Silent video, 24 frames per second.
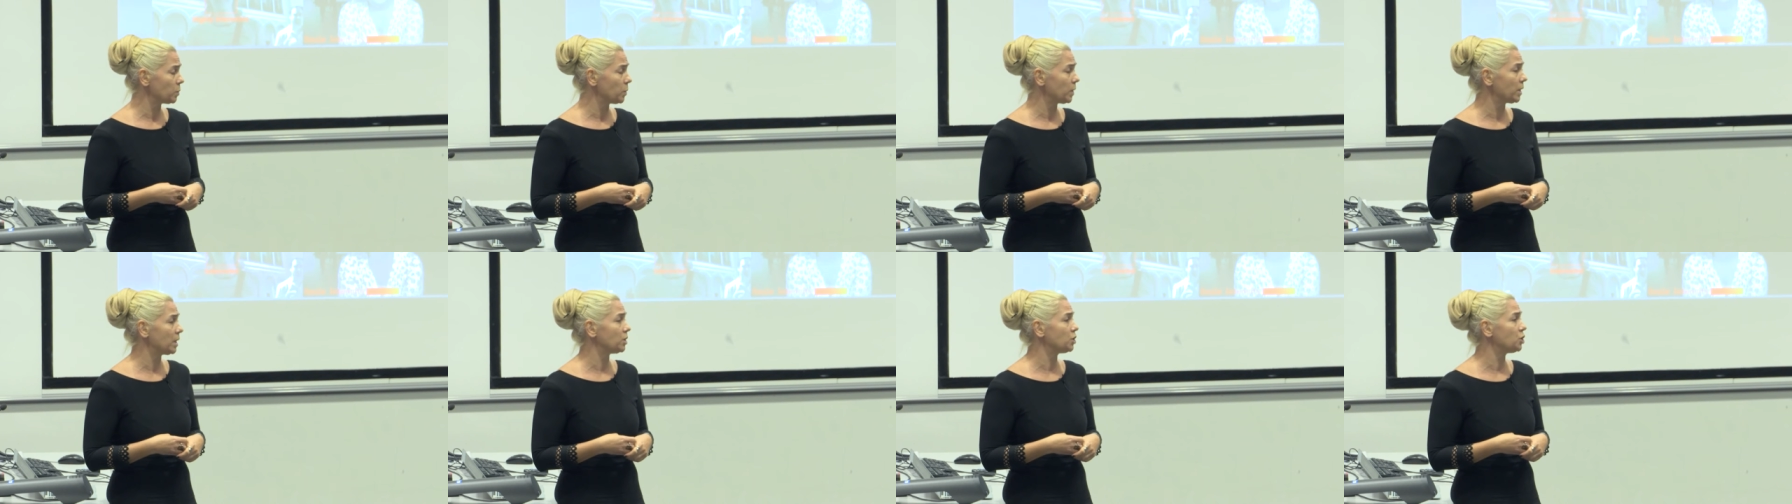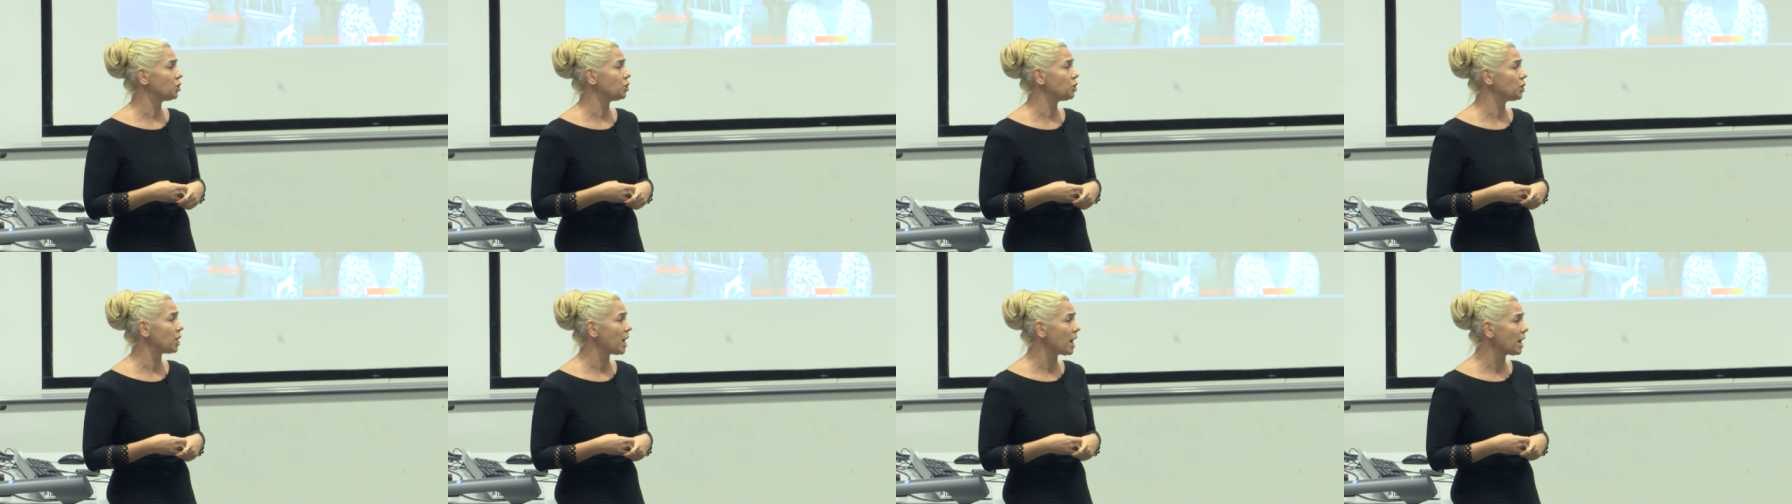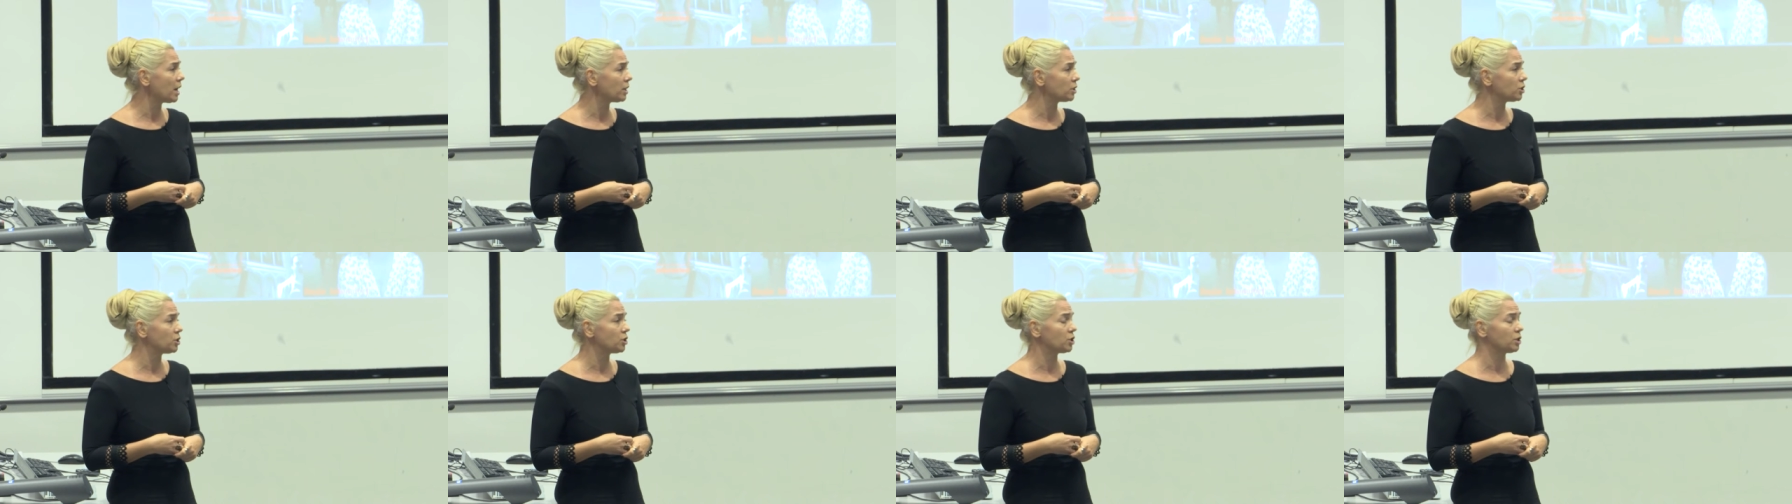We can
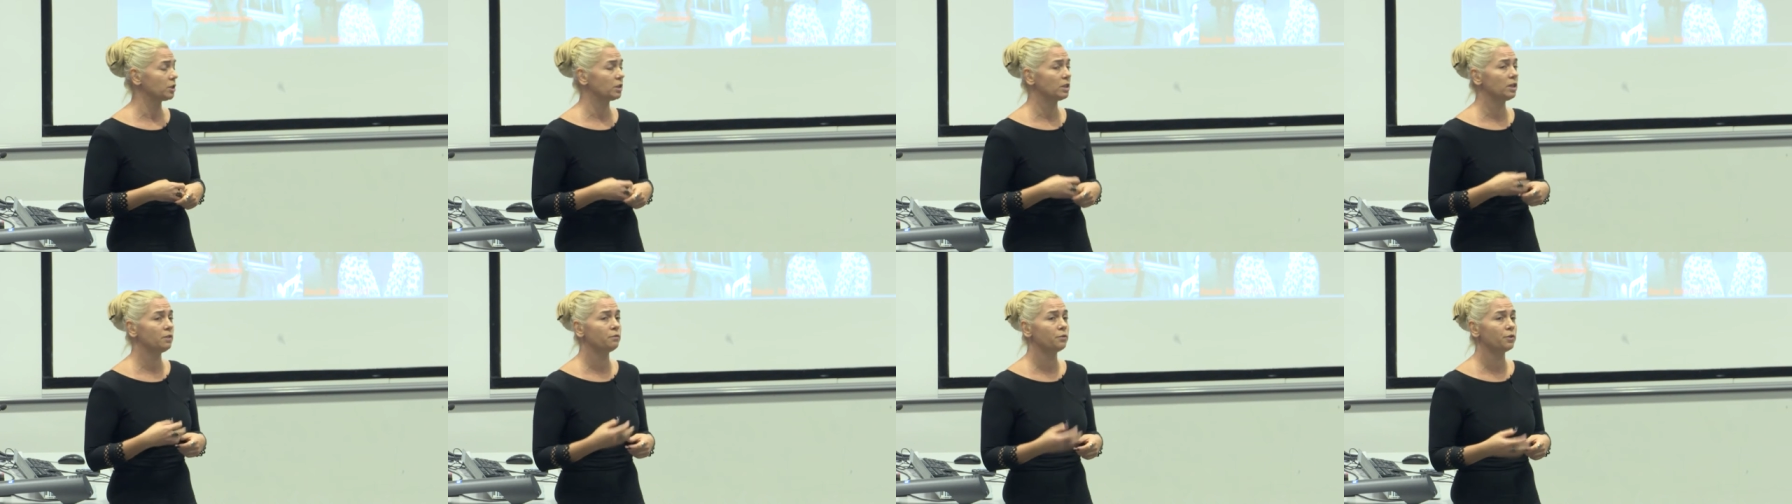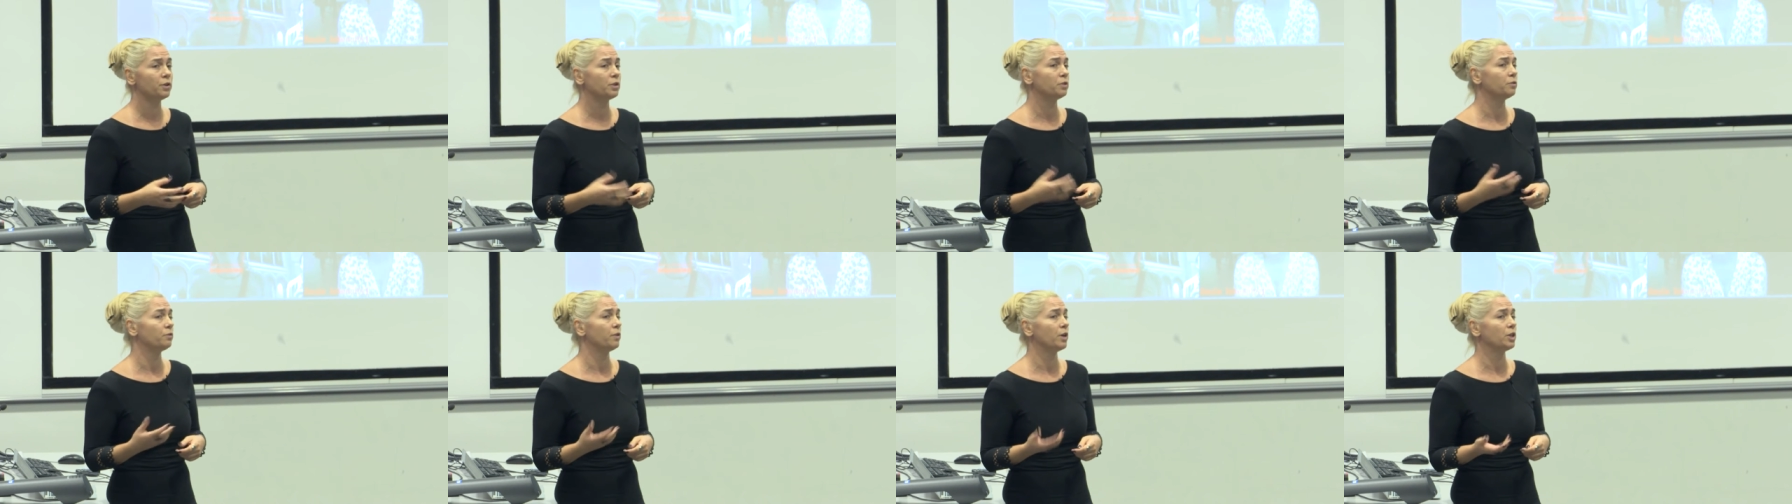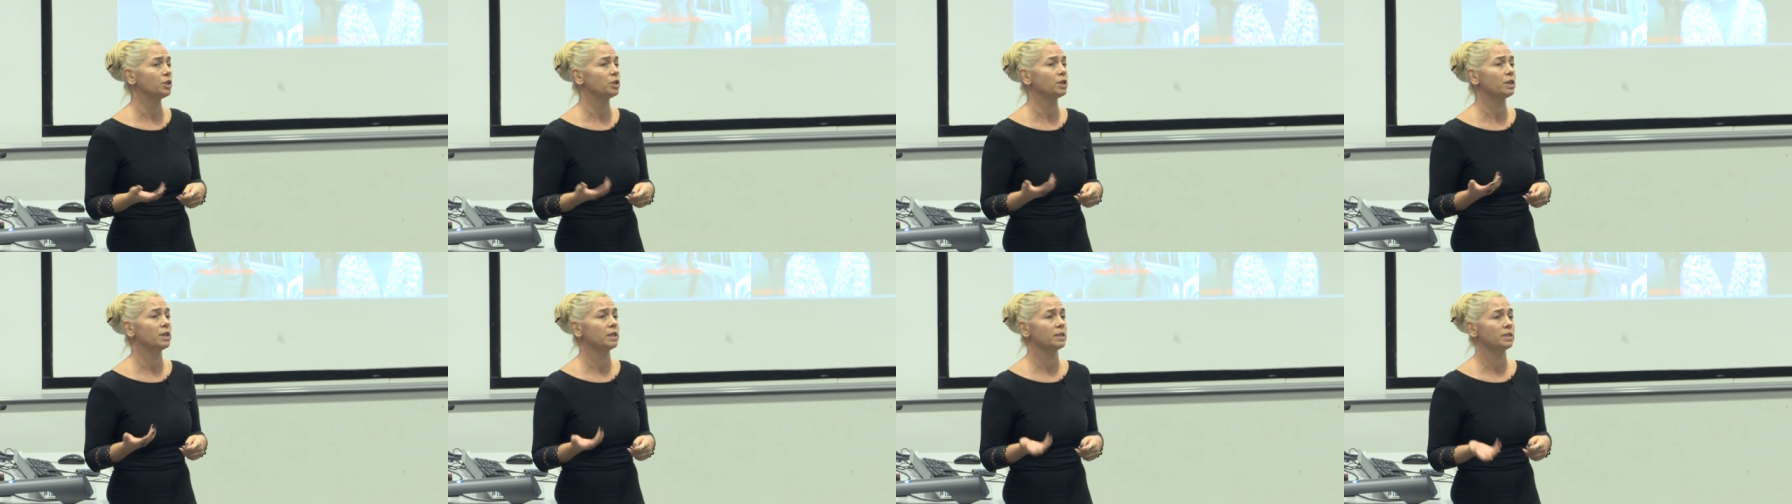judge different
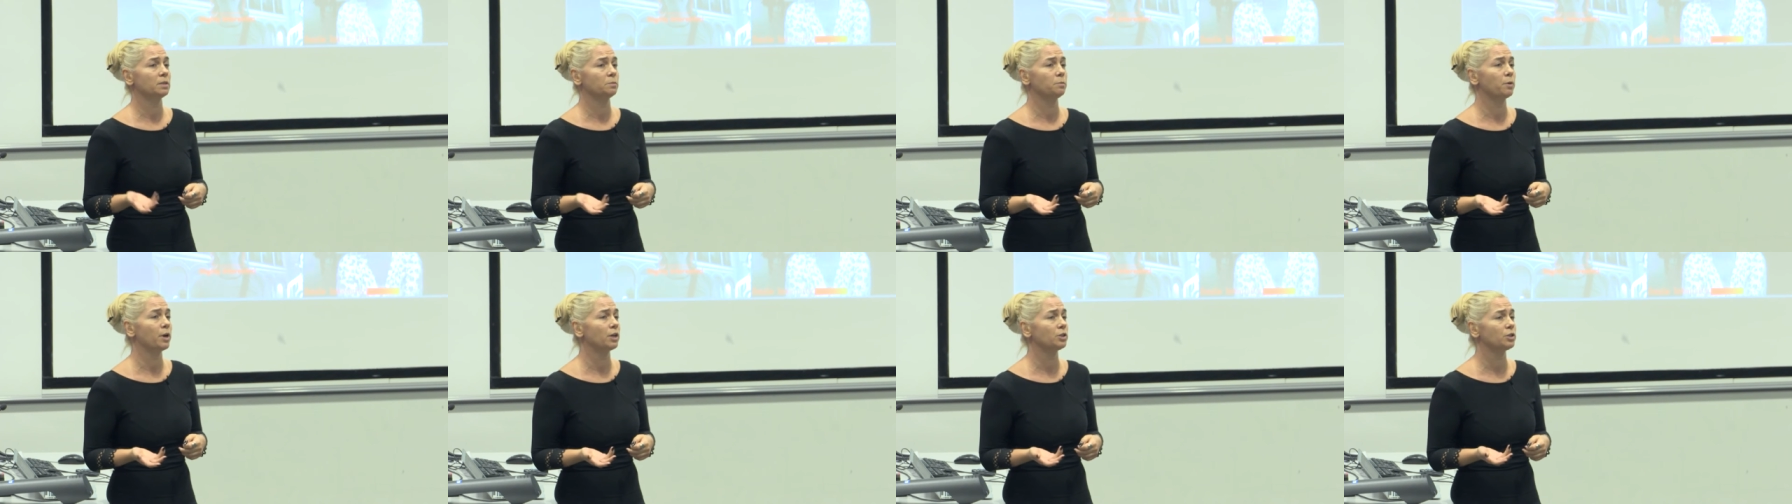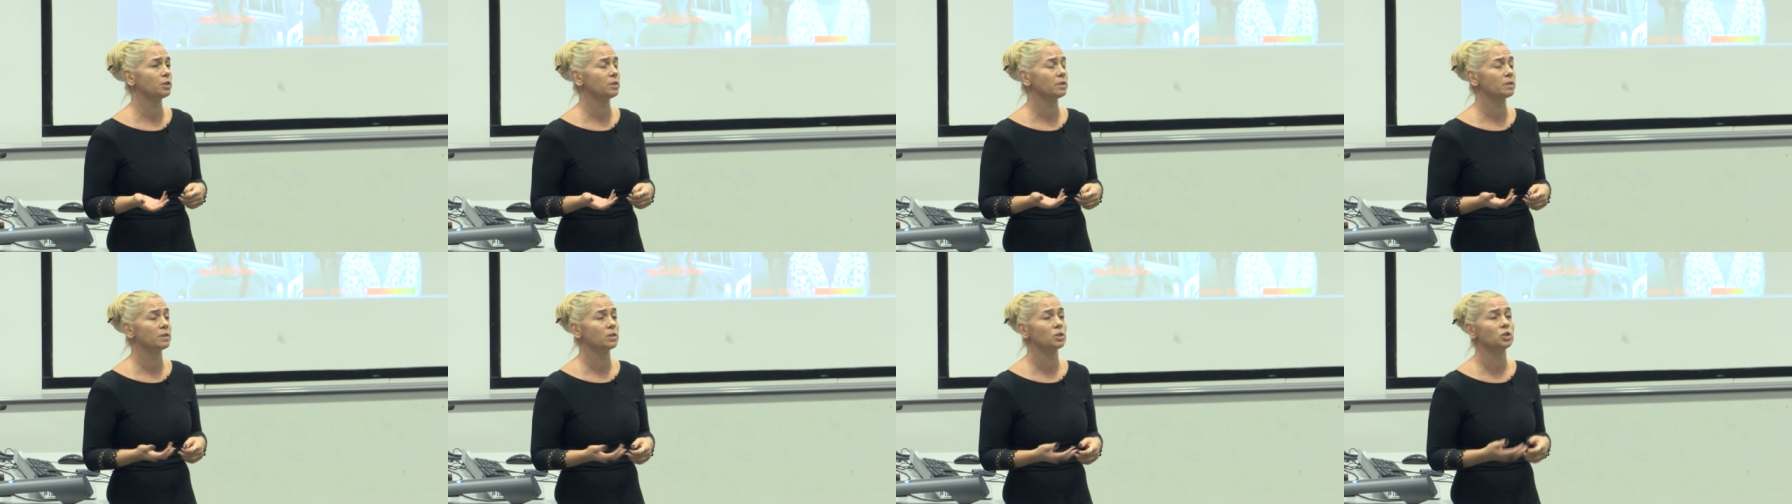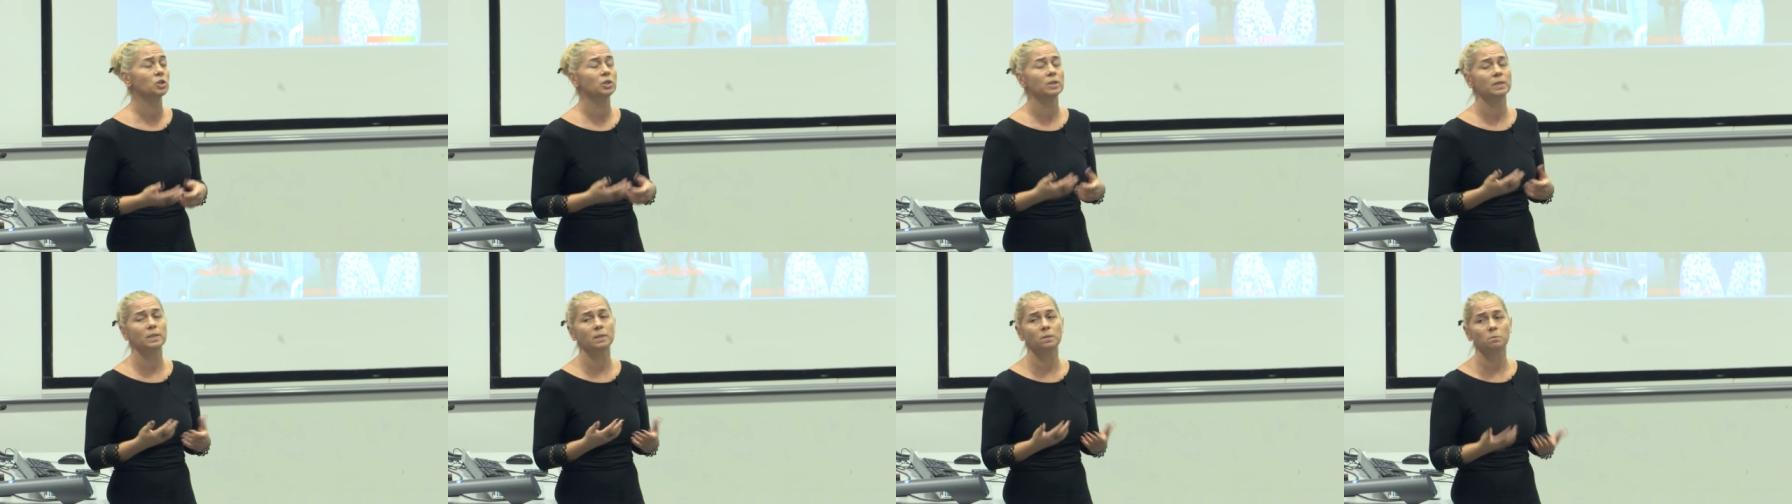facial expressions
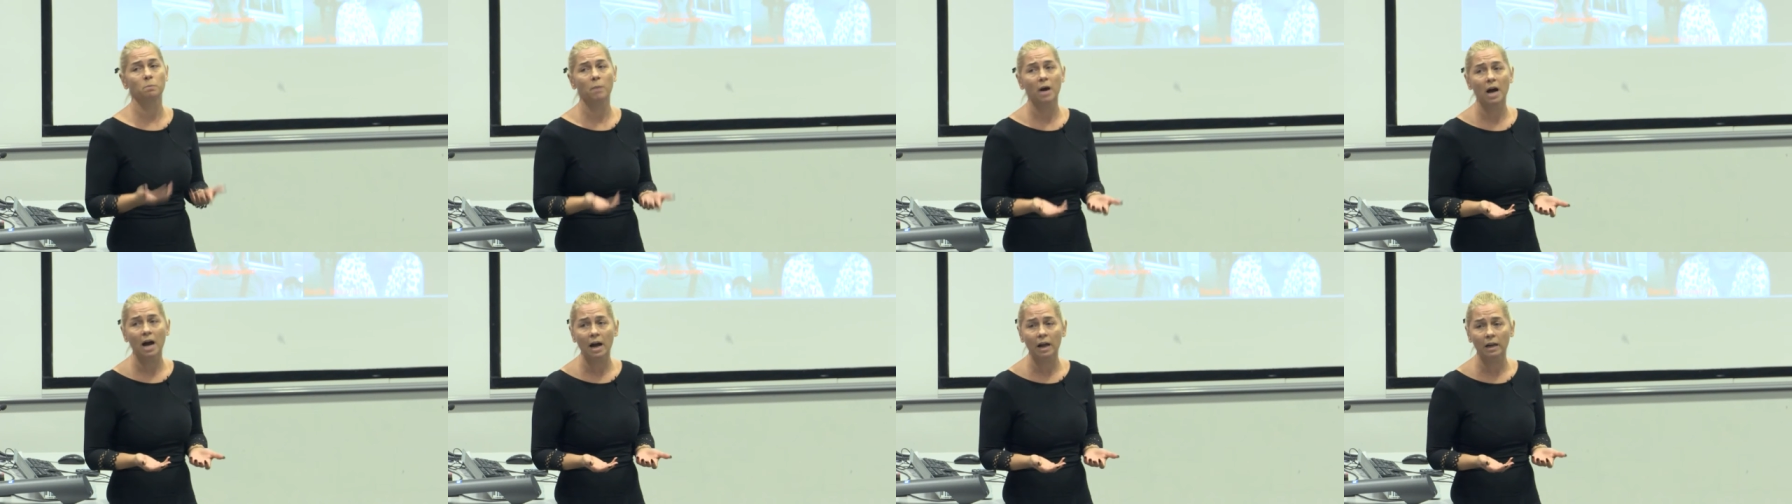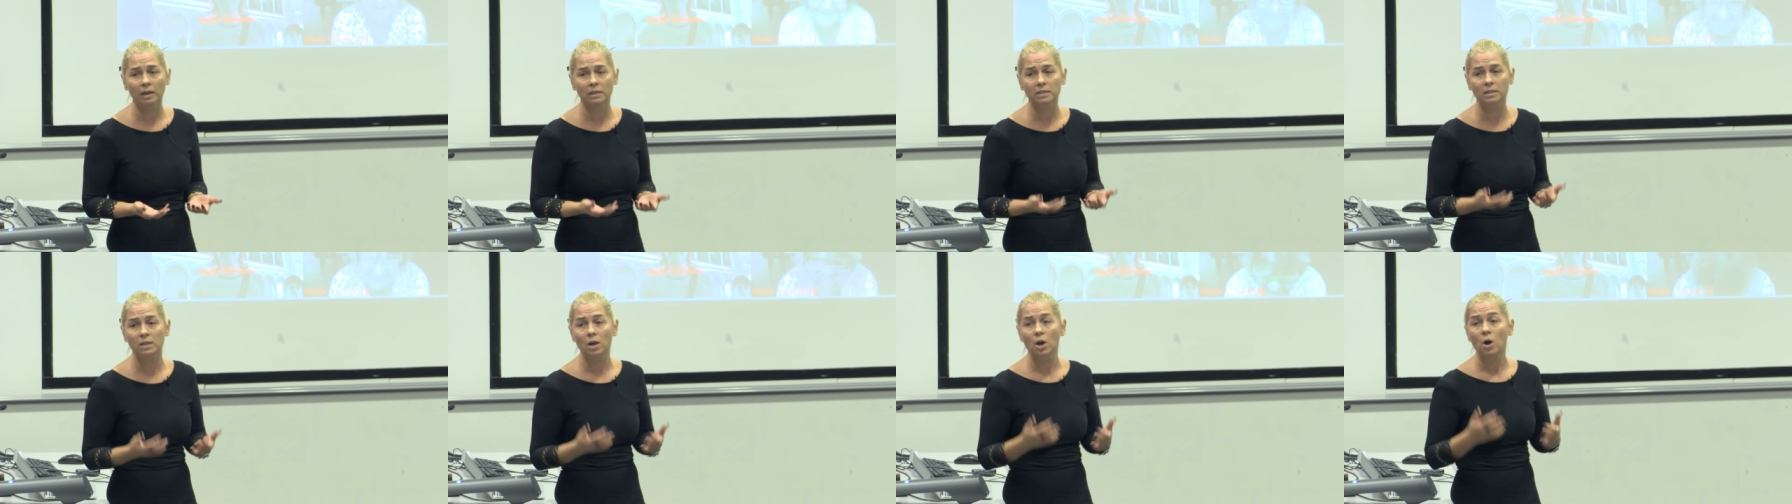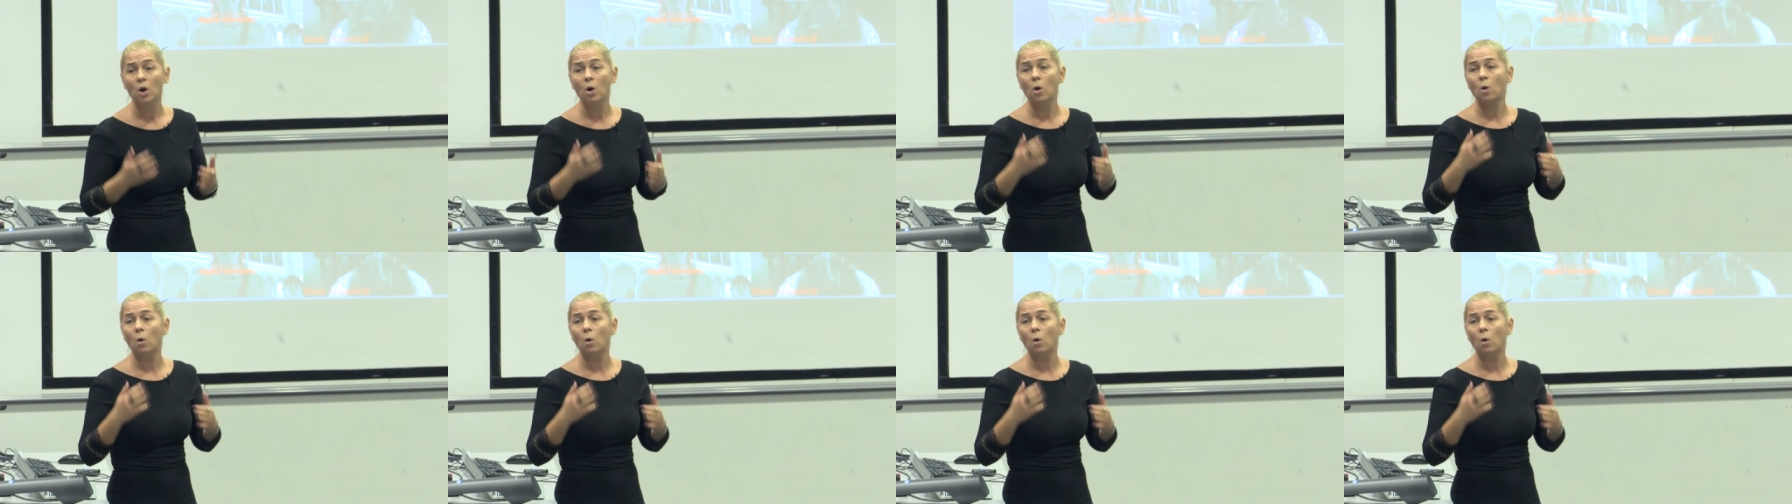such as smiles